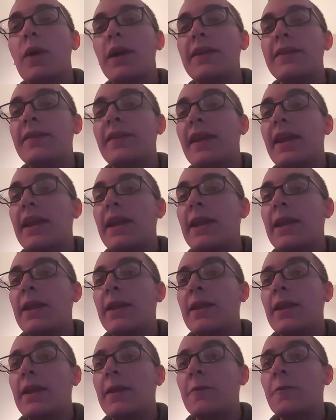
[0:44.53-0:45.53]

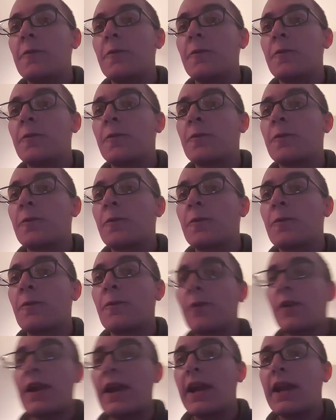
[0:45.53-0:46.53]
Wednesday, and
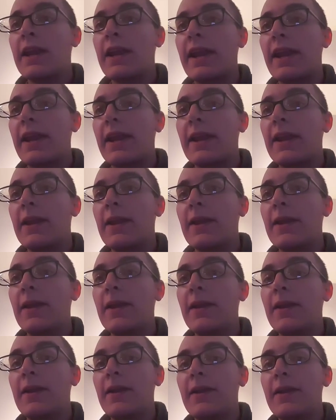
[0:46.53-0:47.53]
Friday
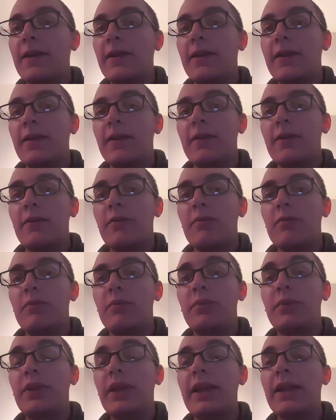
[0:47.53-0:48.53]

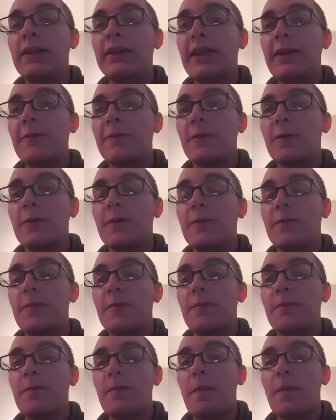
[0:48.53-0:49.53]
play a level
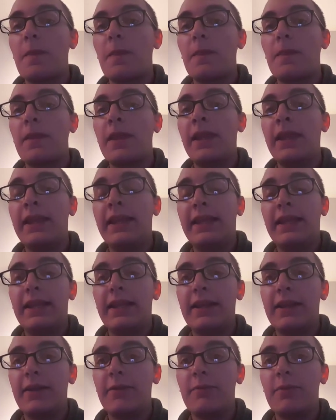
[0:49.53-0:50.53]

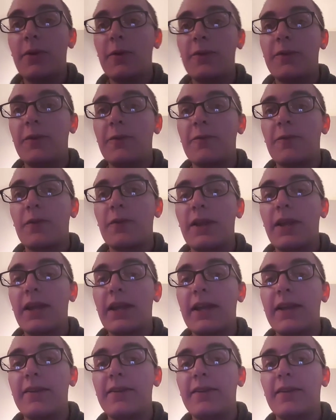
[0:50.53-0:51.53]
and post it for you
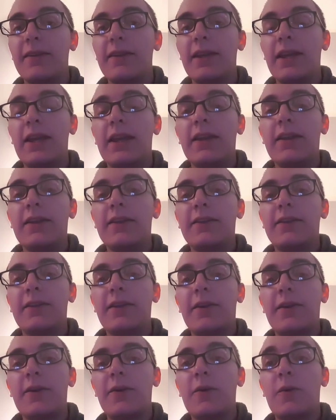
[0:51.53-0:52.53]
guys.
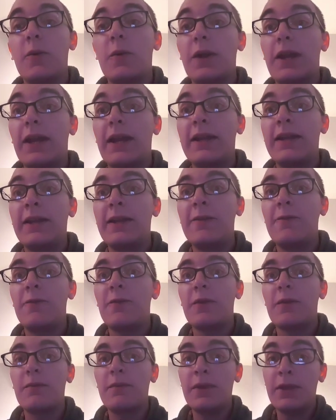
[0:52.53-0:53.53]
So what I need
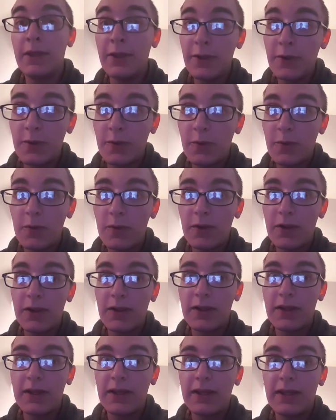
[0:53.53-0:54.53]
from you
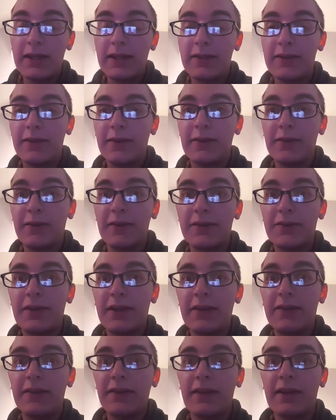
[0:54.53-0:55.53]
is to
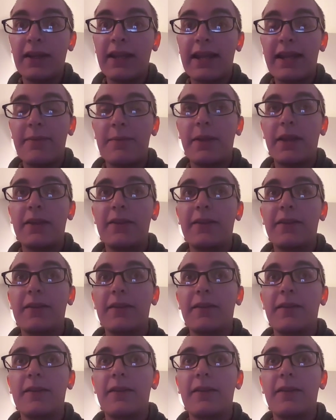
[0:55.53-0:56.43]
suggest in the comments,